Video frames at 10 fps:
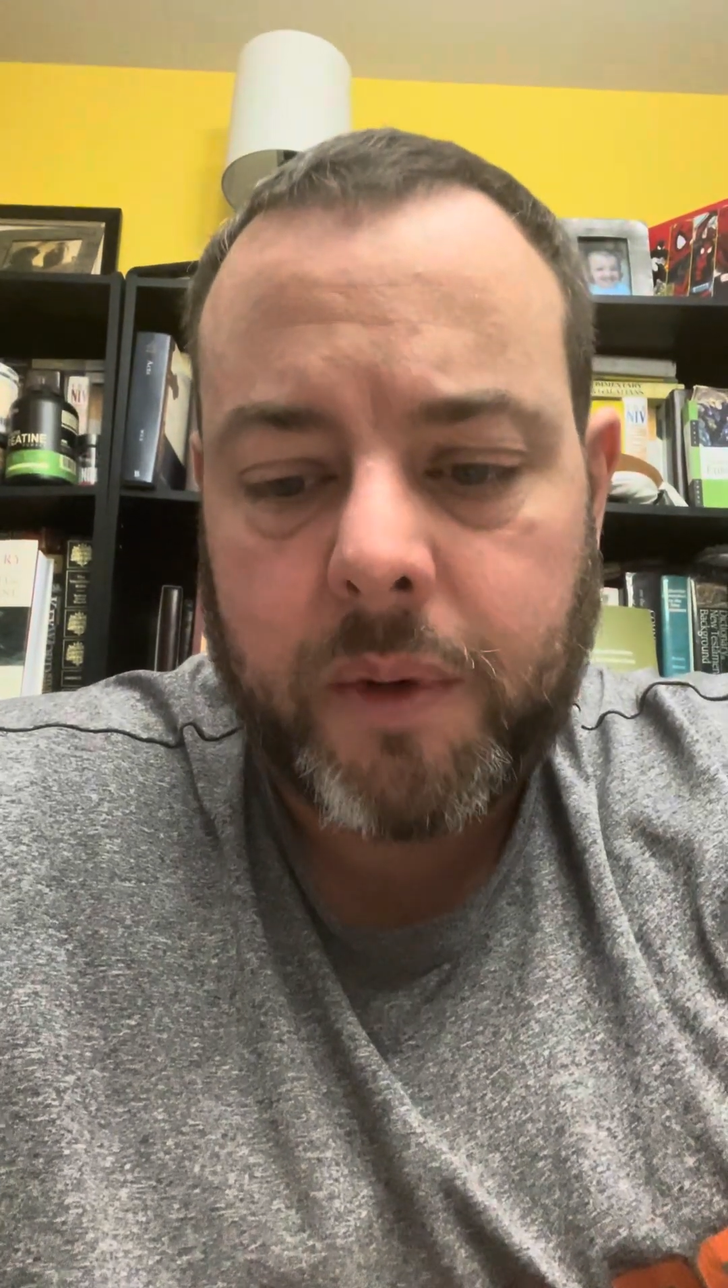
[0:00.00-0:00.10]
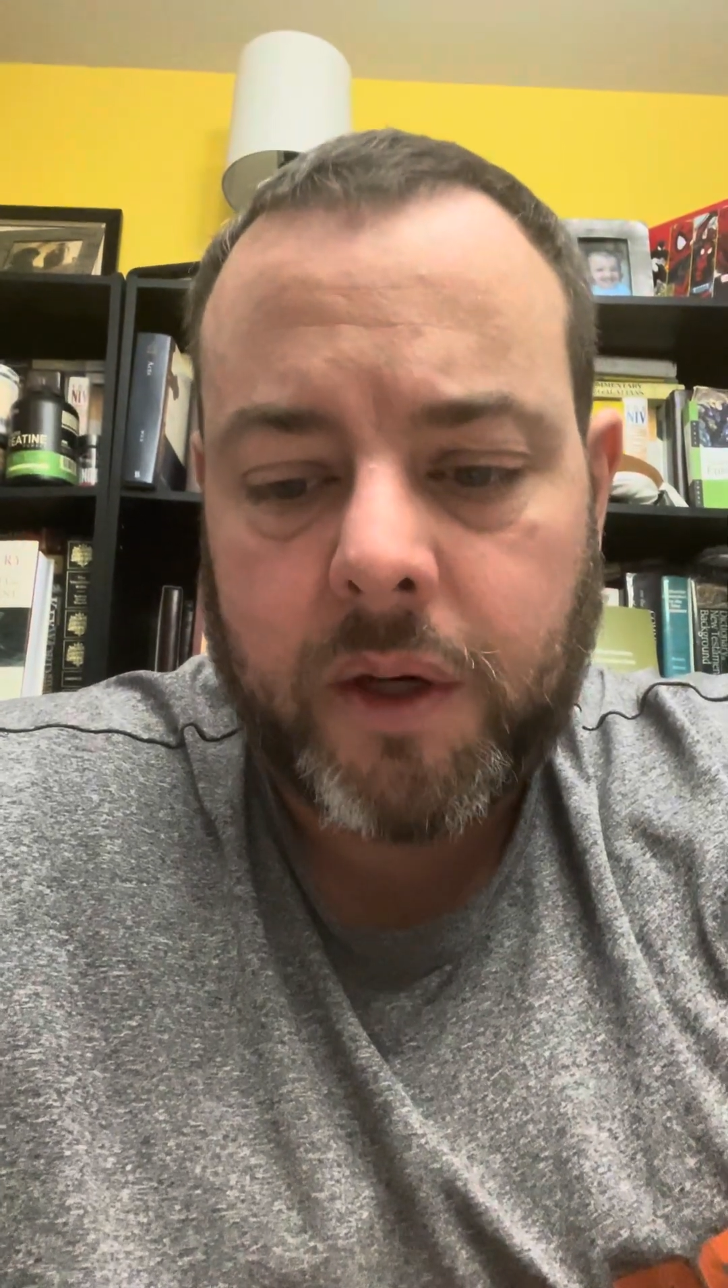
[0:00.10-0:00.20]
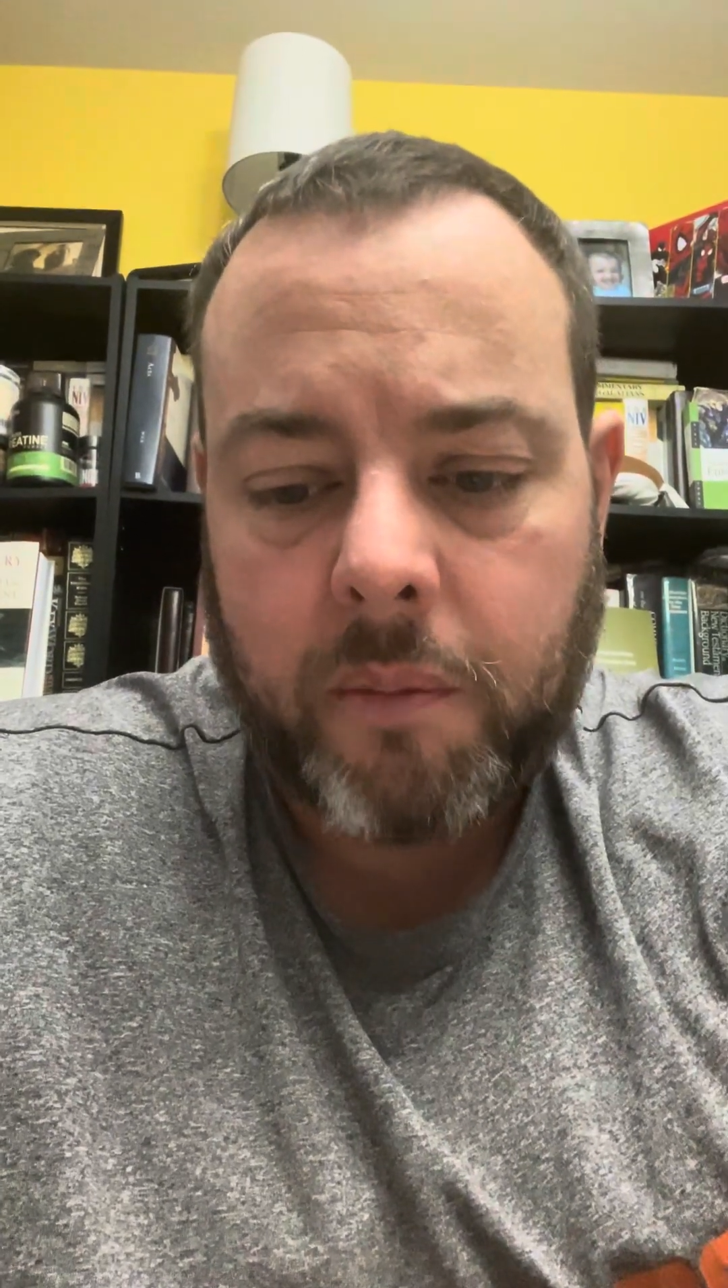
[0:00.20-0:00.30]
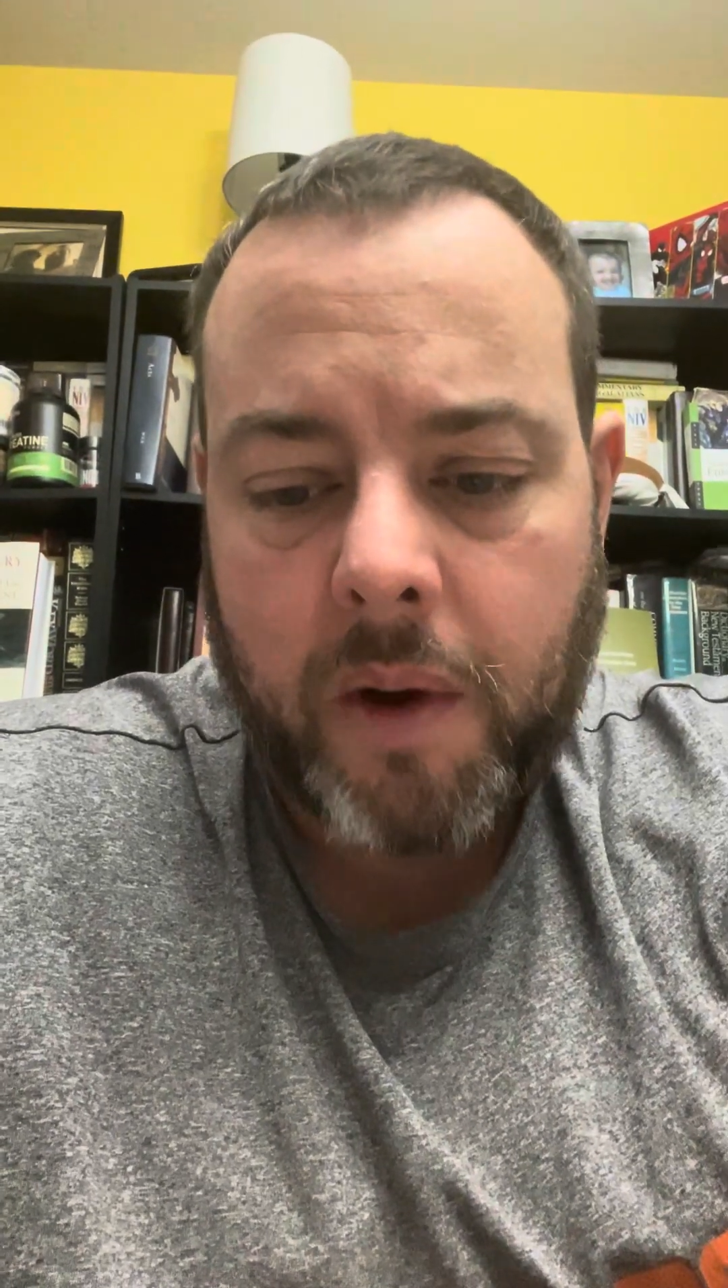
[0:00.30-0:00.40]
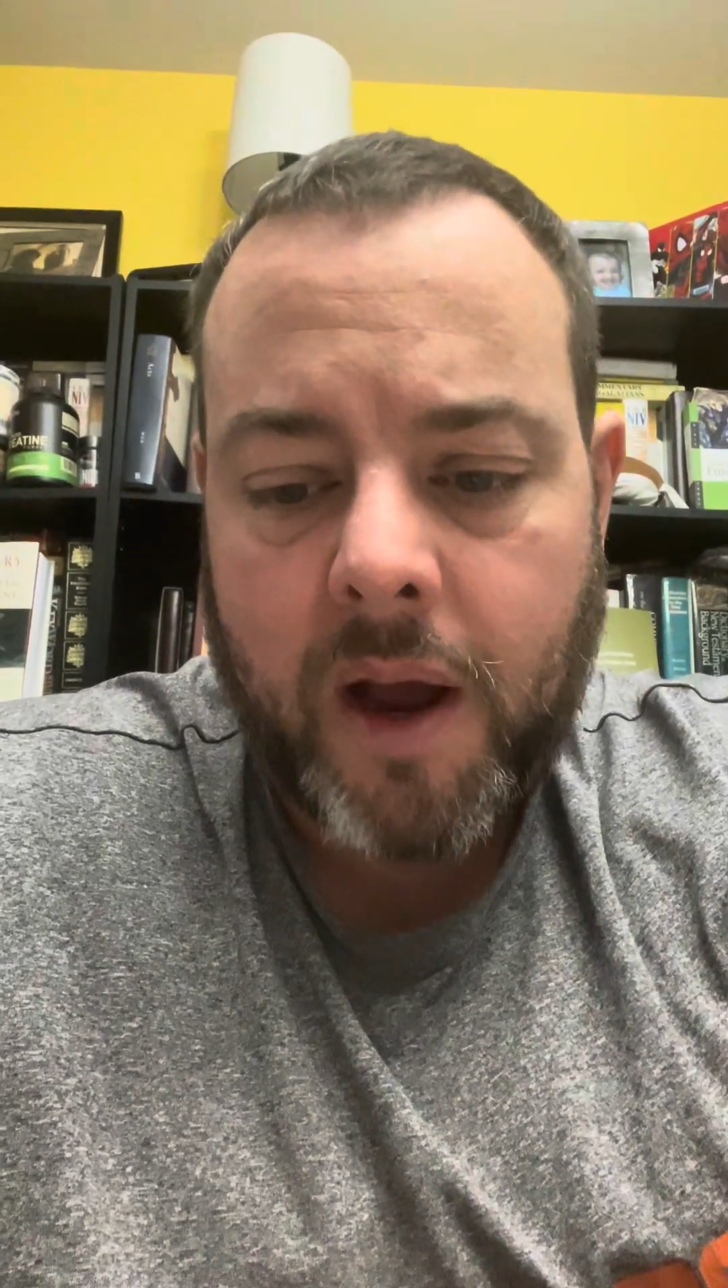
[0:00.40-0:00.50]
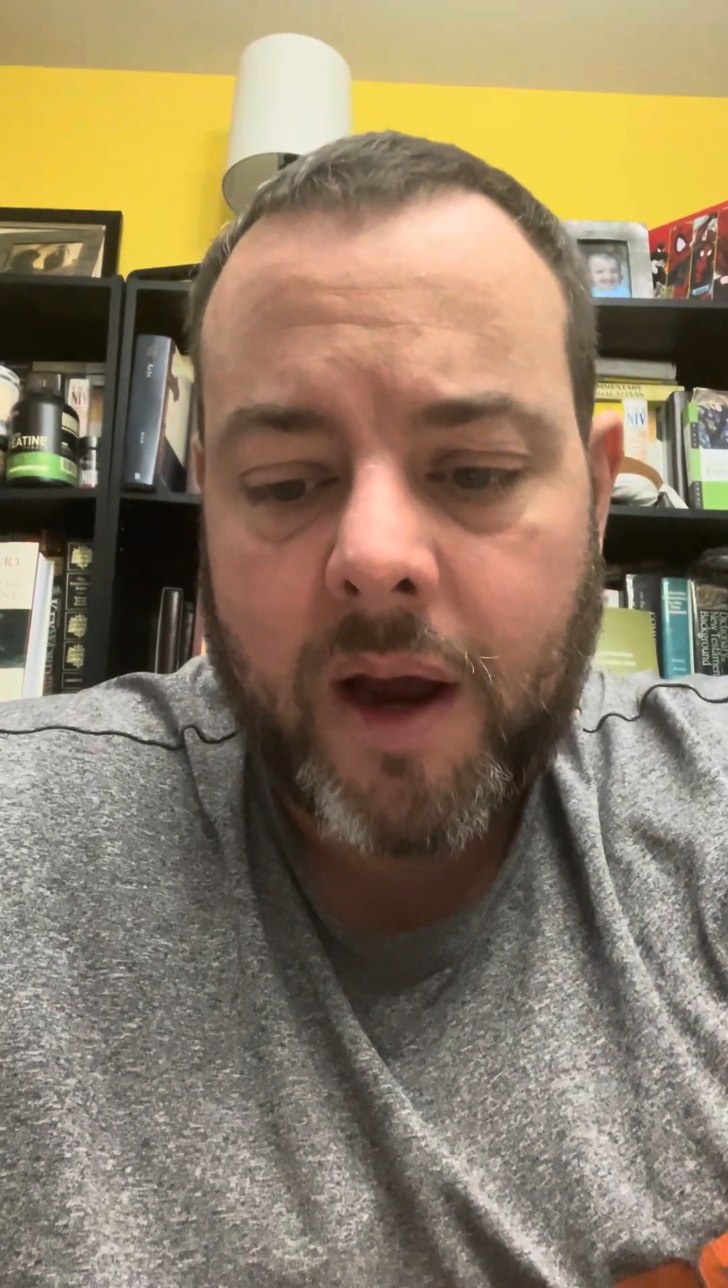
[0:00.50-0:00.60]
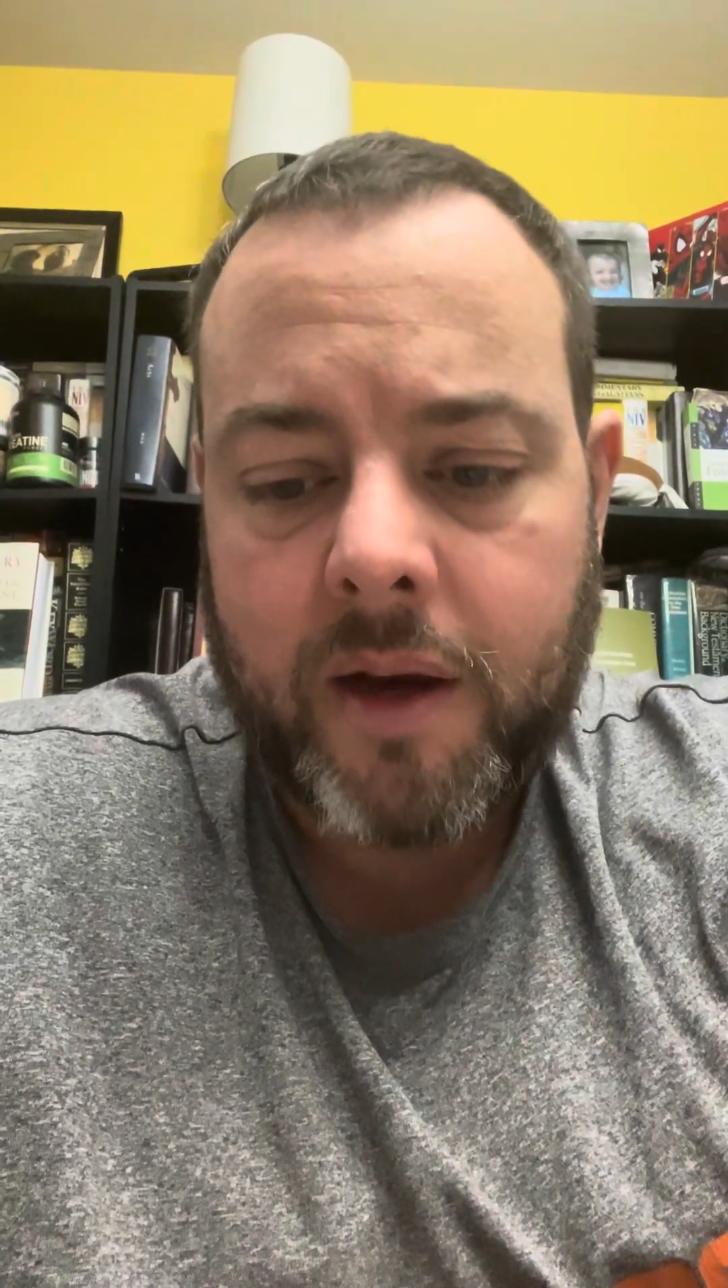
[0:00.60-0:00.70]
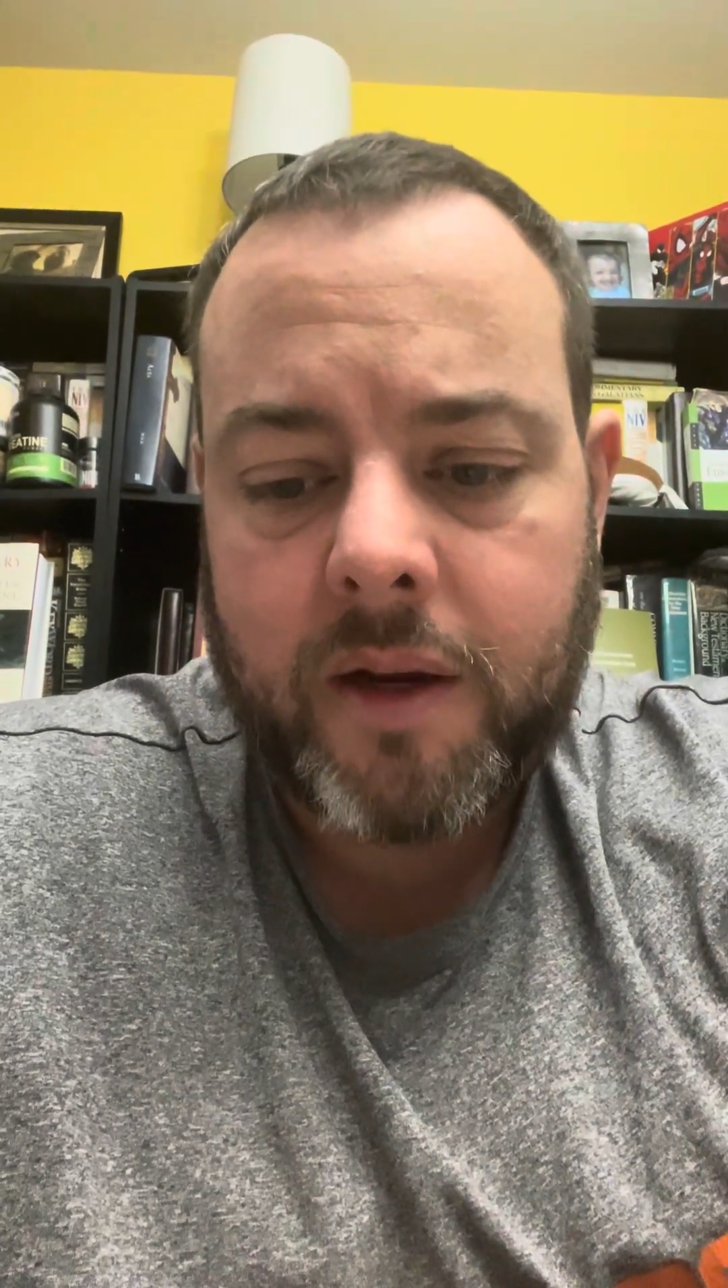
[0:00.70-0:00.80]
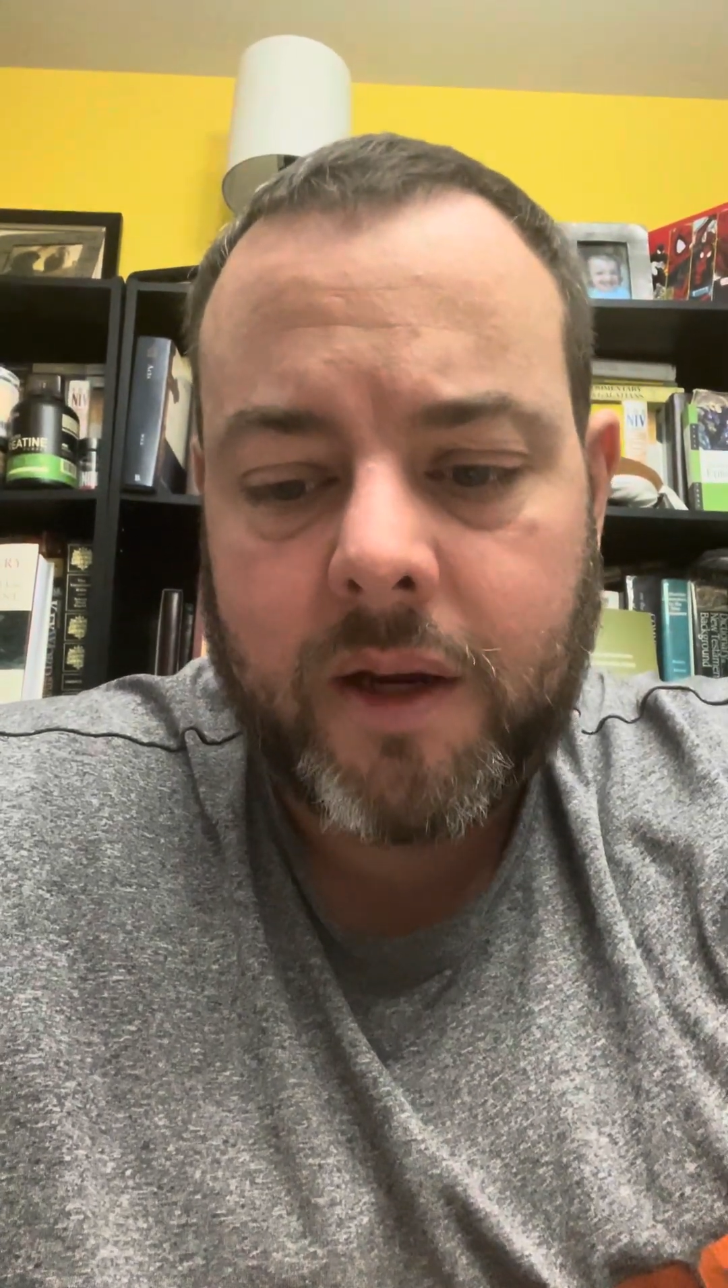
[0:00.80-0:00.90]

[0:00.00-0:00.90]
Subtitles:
in your mind,